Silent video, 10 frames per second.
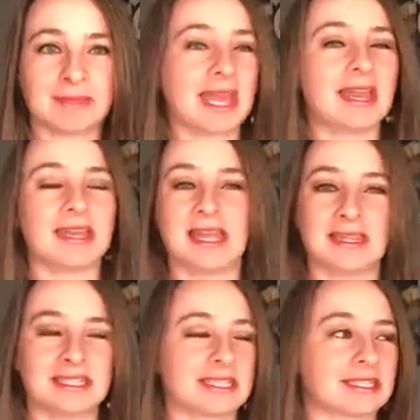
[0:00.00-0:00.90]
and
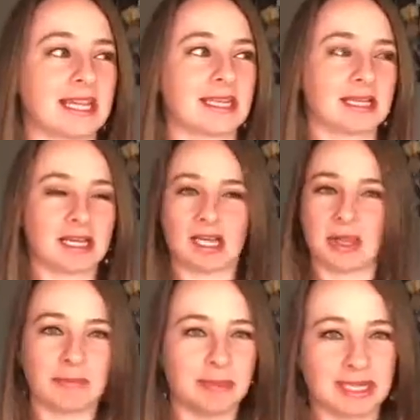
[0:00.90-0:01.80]
this is like
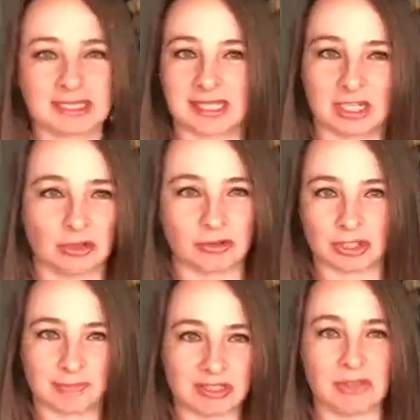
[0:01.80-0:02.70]
the biggest thing you
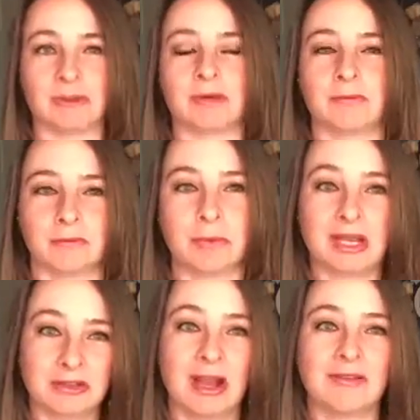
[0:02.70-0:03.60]
should be doing
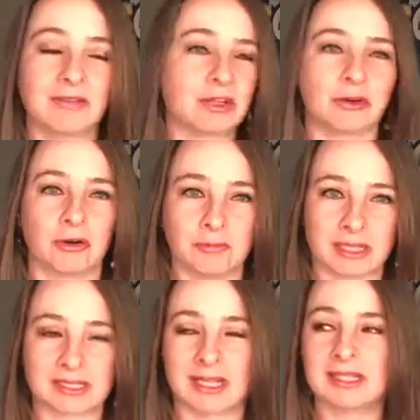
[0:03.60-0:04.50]
when you have your own
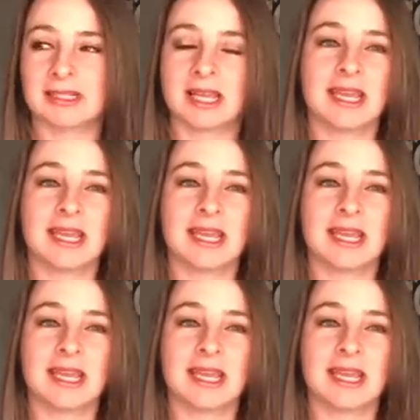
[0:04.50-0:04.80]
business,